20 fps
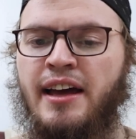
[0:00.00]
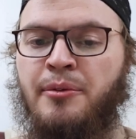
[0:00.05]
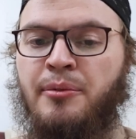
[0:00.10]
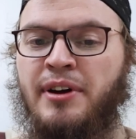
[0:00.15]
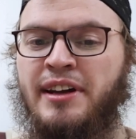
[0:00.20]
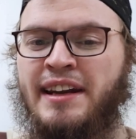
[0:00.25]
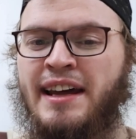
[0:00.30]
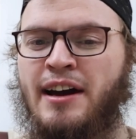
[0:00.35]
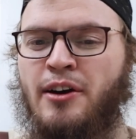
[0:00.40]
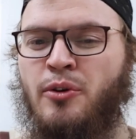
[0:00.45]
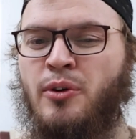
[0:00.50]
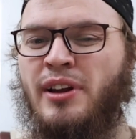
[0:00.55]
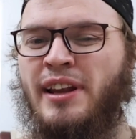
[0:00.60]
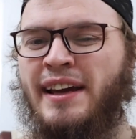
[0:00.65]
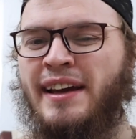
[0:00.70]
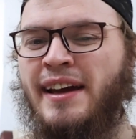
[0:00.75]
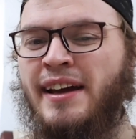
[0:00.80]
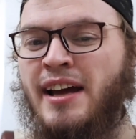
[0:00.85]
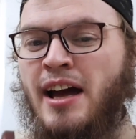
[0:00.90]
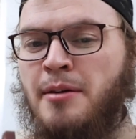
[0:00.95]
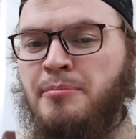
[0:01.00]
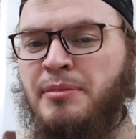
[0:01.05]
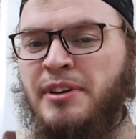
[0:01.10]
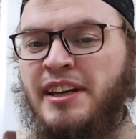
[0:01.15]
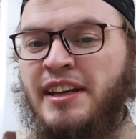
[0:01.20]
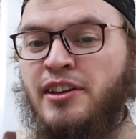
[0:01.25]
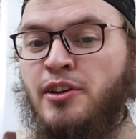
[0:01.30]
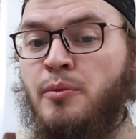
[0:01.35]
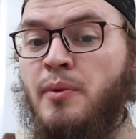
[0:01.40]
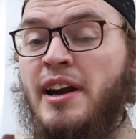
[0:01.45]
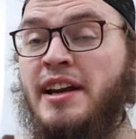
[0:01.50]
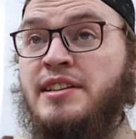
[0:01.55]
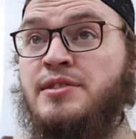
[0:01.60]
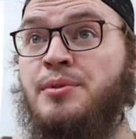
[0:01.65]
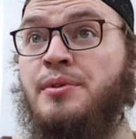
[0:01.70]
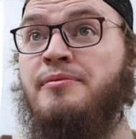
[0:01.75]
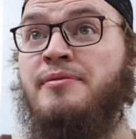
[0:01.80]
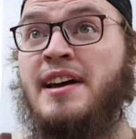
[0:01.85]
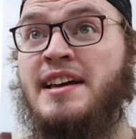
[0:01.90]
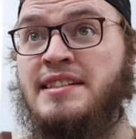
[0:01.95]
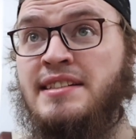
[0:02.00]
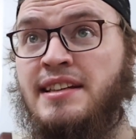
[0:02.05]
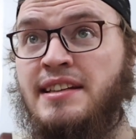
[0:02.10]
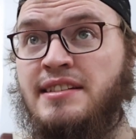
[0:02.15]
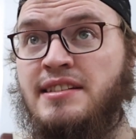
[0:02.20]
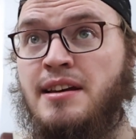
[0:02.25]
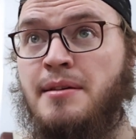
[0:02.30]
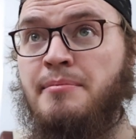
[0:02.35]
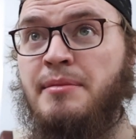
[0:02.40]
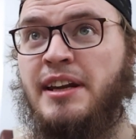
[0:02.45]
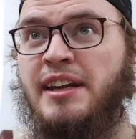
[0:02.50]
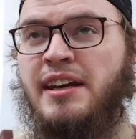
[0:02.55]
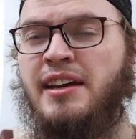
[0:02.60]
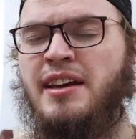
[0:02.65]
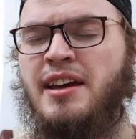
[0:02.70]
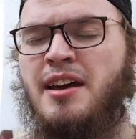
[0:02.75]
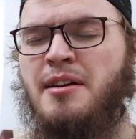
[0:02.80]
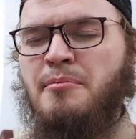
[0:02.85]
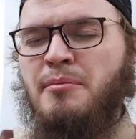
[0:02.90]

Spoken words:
whatnot, or like a company, they're wanting to invest in somebody.